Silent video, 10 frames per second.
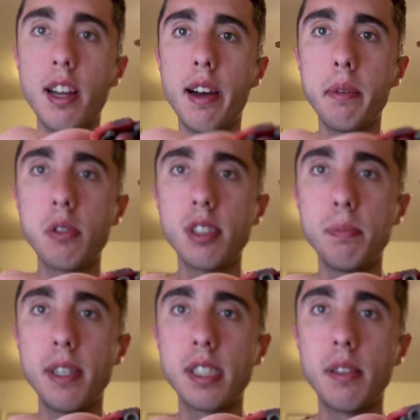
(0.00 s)
This was the
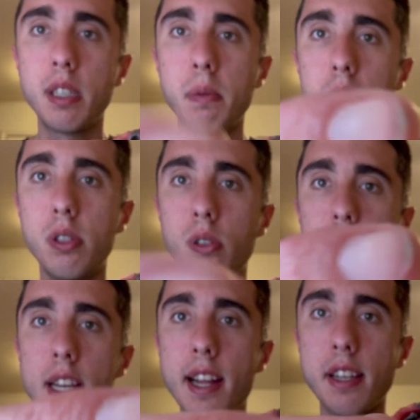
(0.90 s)
best I was able to do,
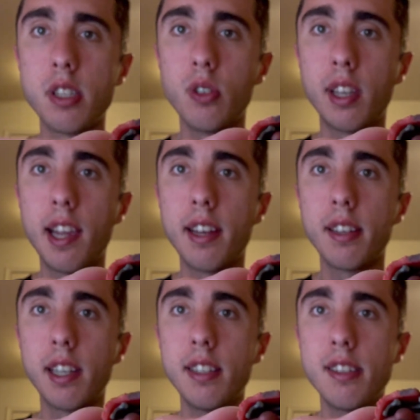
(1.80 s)
and I still can
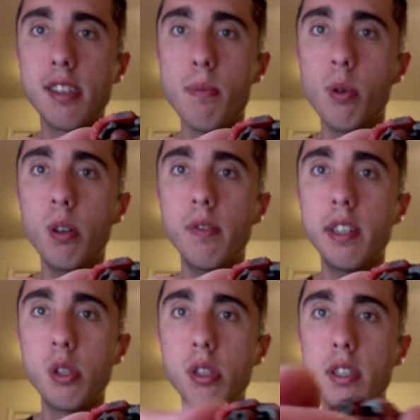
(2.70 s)
get it to move.
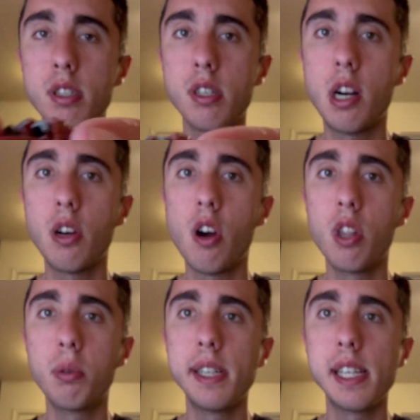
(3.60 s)
It's just not all
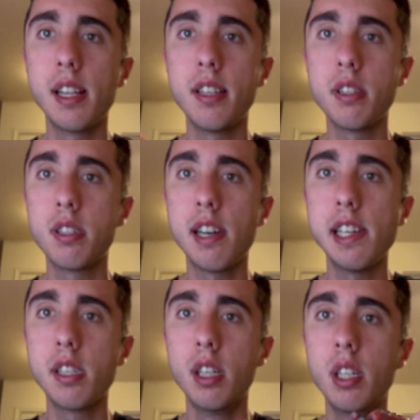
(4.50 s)
the way
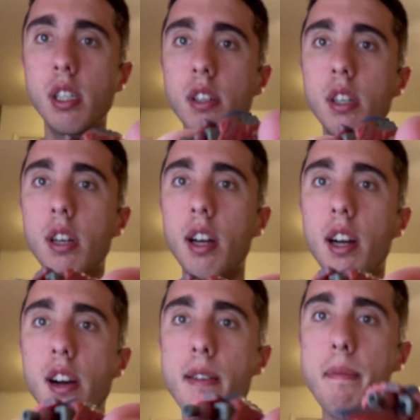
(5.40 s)
set.
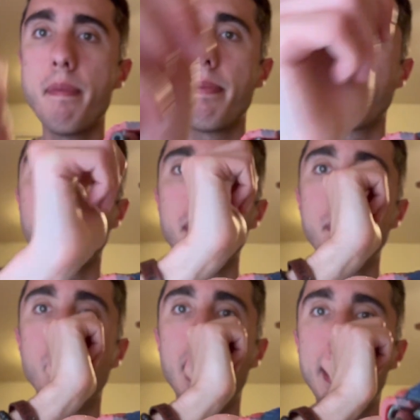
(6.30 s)

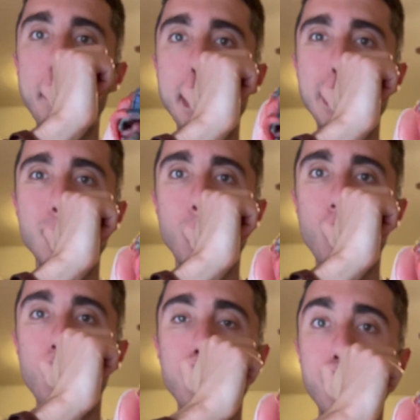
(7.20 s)
But I mean, these are
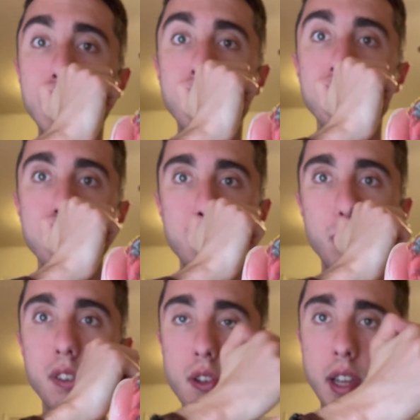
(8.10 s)
older figures, so
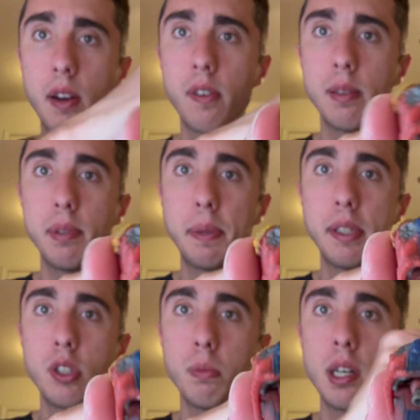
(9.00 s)
you can't really blame it
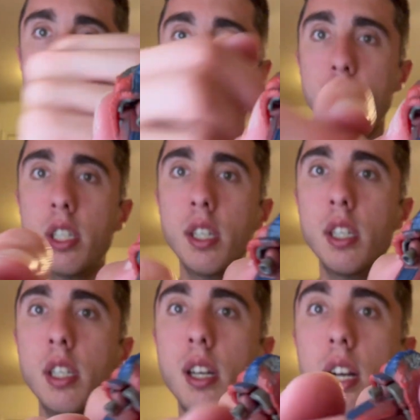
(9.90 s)
too much.
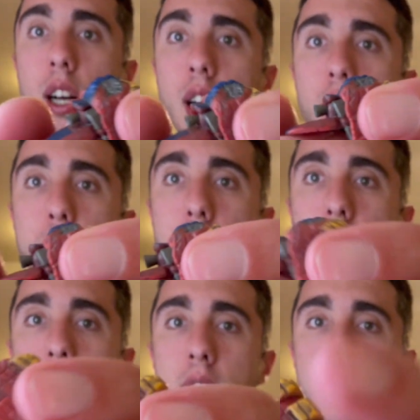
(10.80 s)

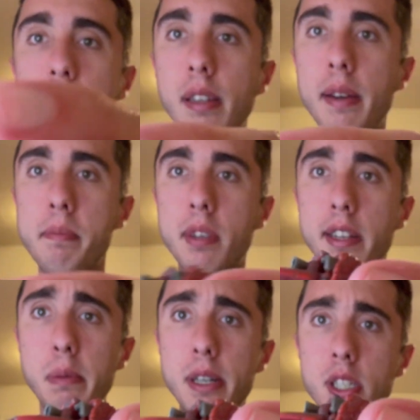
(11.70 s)
But I
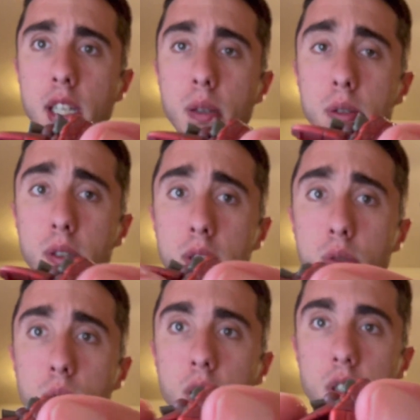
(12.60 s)
did manage to get it to
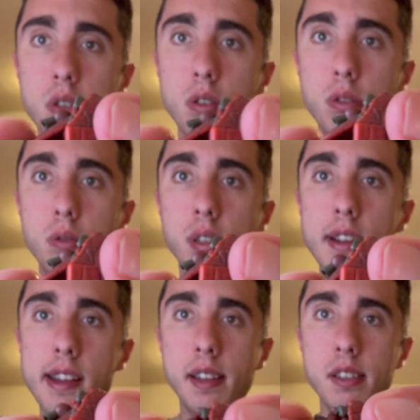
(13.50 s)
work,
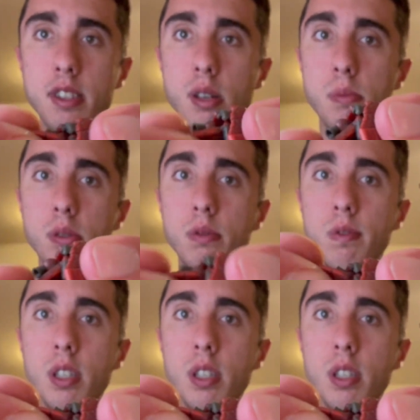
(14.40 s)
and it can still move.